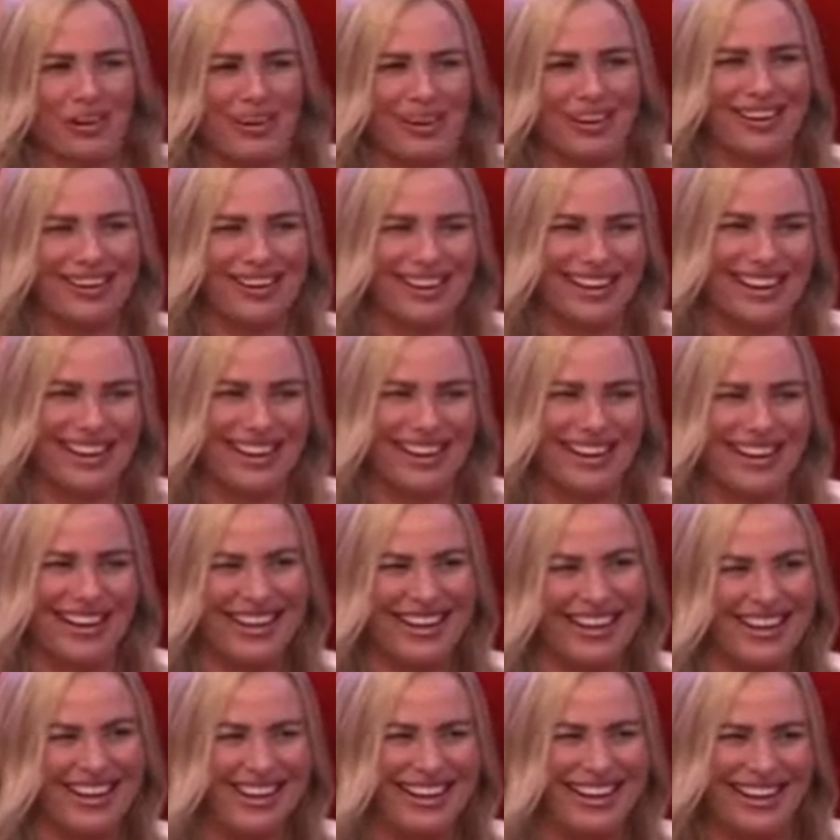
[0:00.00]
Because it
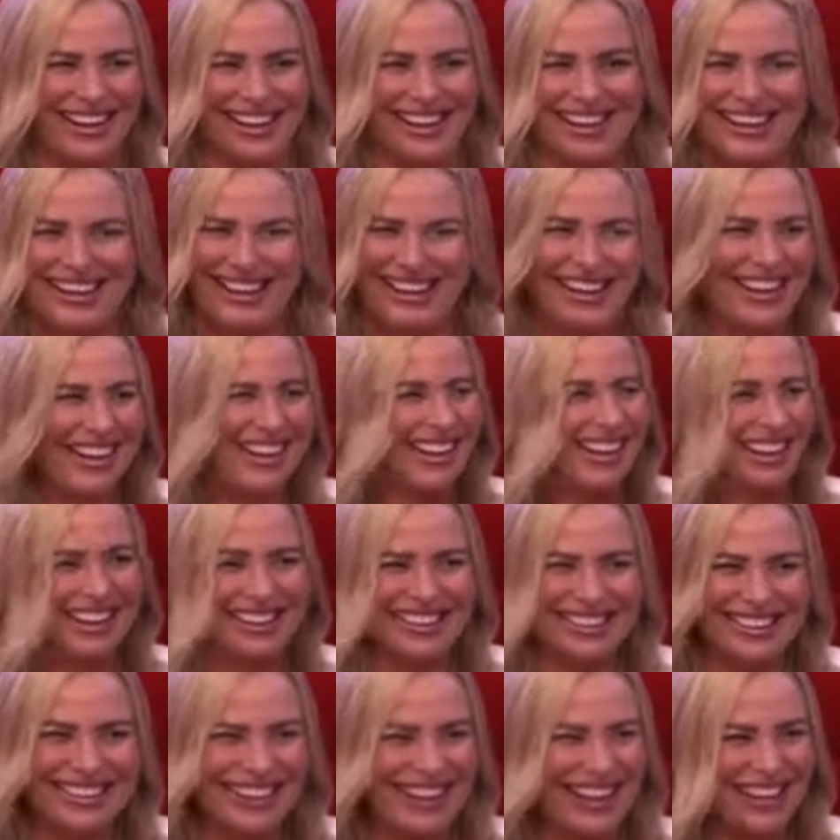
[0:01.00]

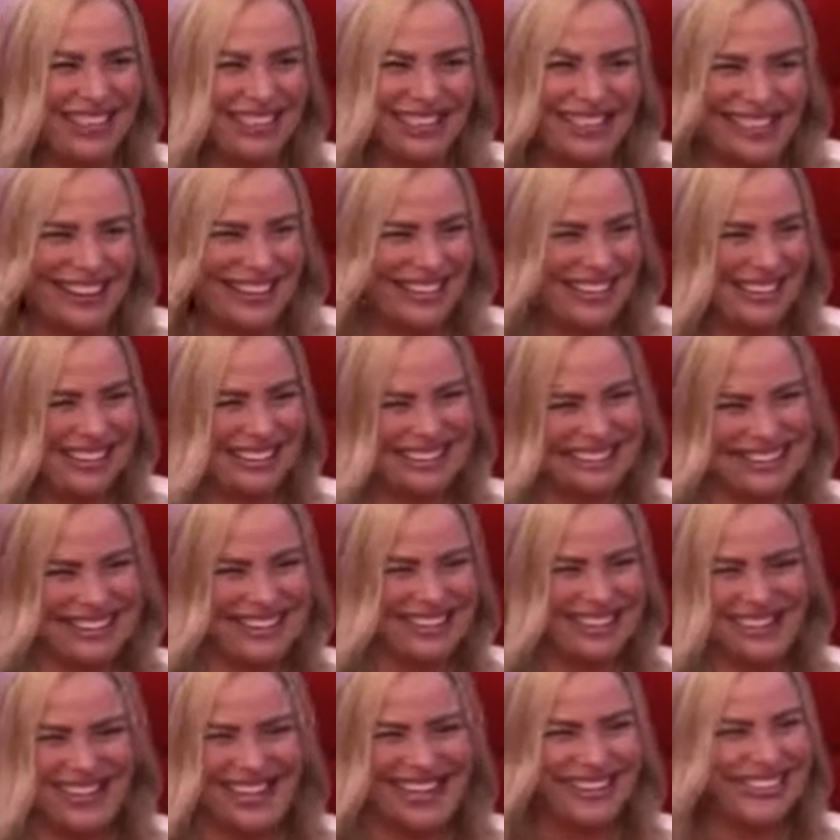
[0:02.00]
is. I love it.
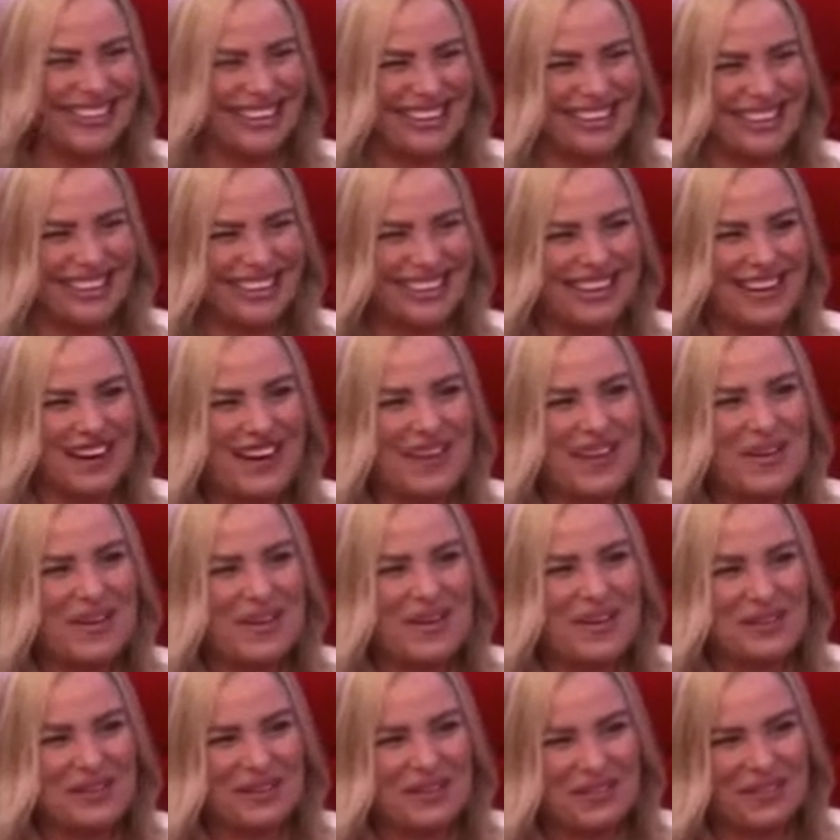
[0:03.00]
I tried to come up with
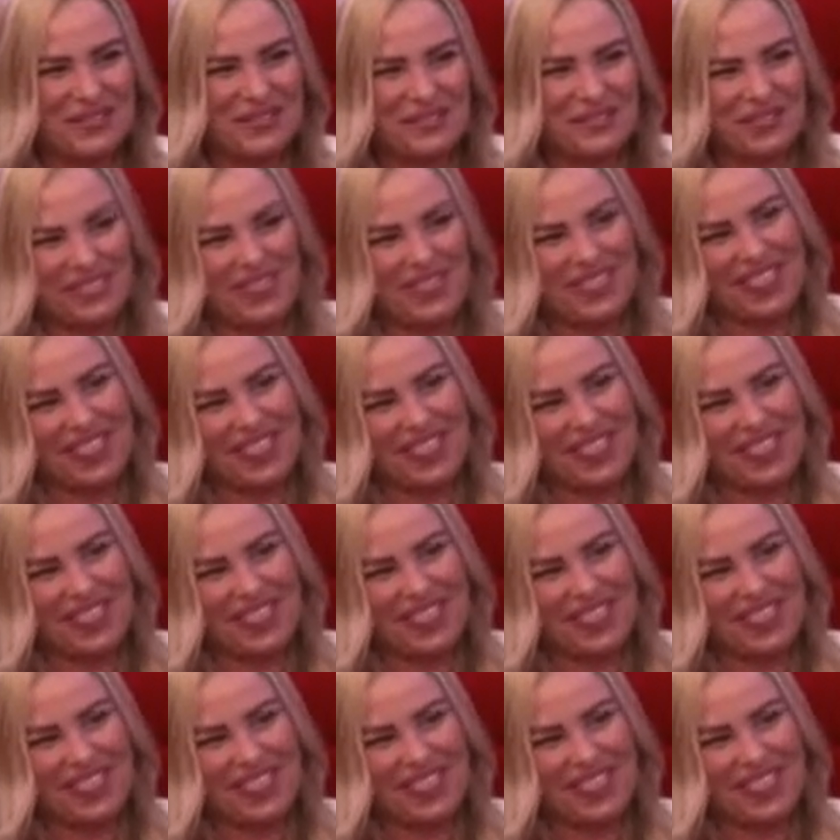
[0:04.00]
something that